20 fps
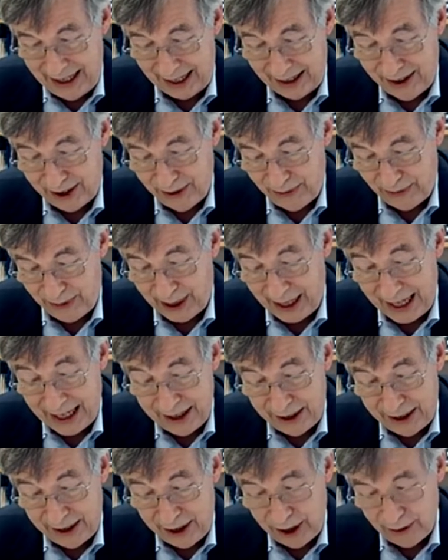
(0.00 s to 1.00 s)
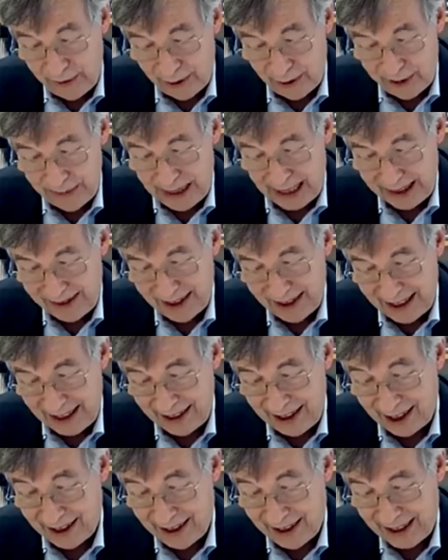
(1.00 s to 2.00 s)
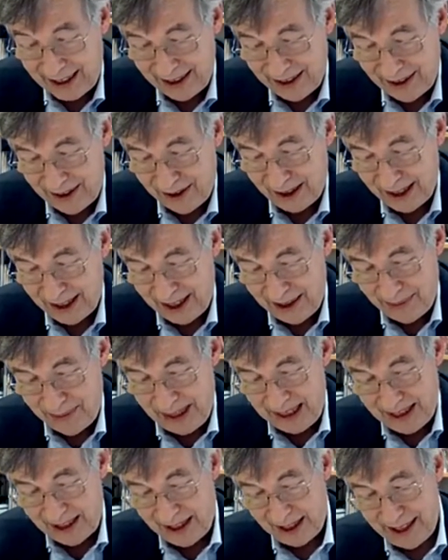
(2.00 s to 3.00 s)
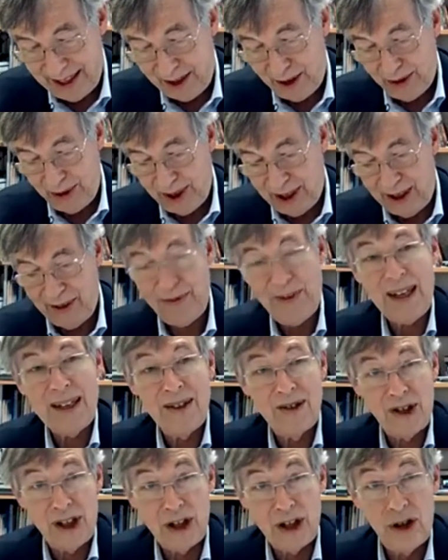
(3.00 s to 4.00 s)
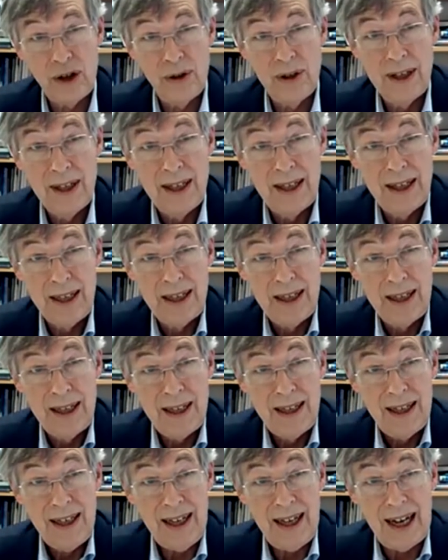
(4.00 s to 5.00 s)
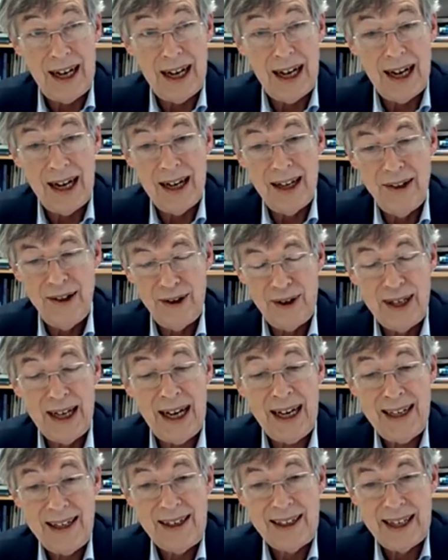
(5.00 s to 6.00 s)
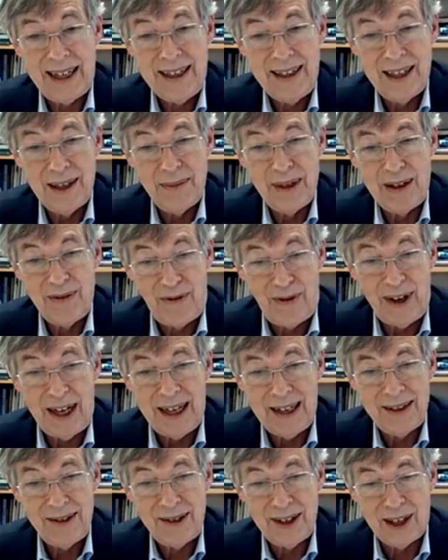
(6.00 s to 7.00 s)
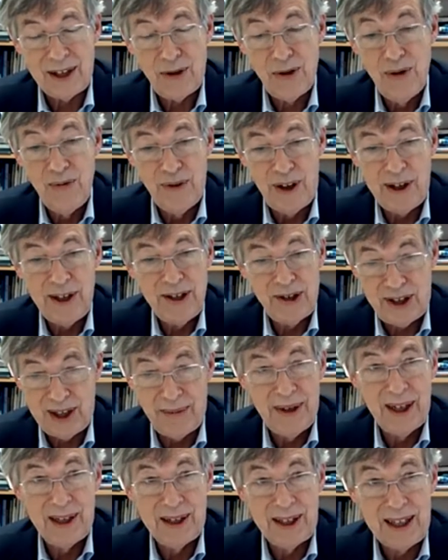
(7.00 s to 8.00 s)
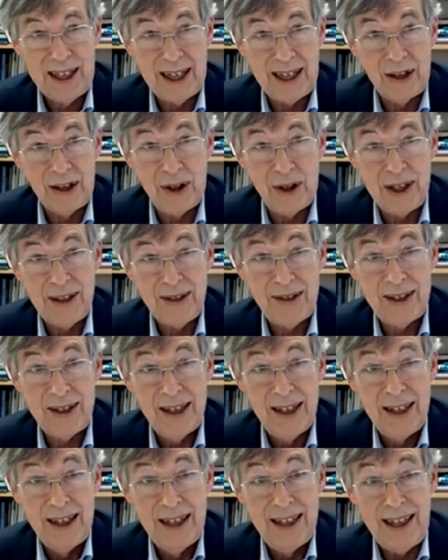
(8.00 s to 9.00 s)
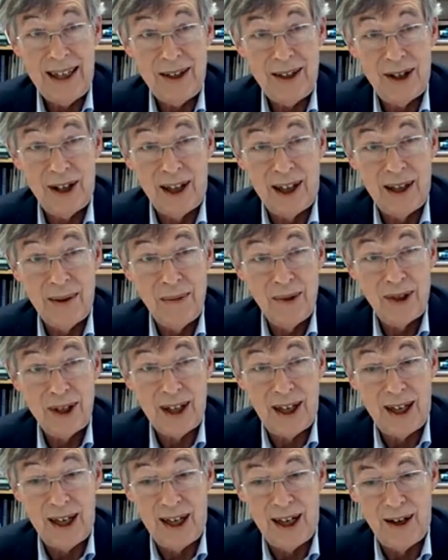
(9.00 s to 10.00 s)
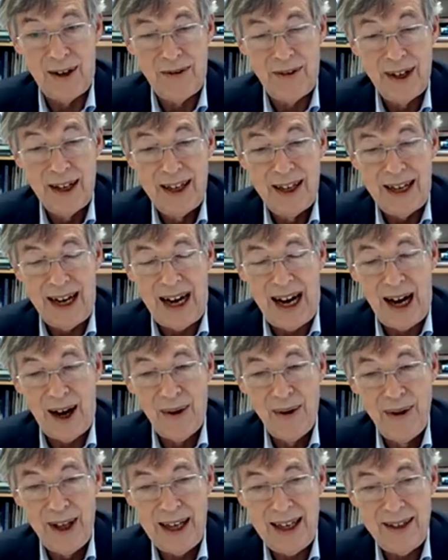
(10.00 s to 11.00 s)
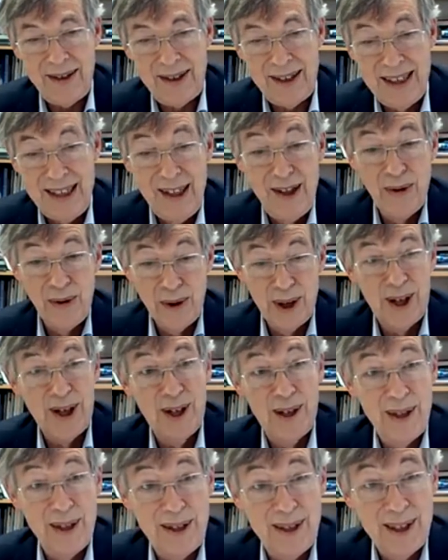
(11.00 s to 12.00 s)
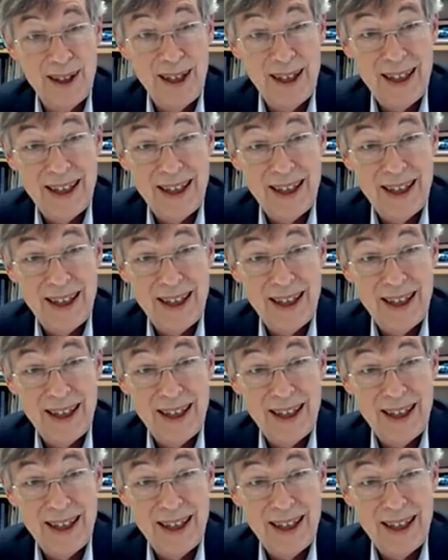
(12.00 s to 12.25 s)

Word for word: Yes, variety of formats, and that harkens immediately to the defense issue. The United Kingdom and France are two very similar countries in terms of how they see the world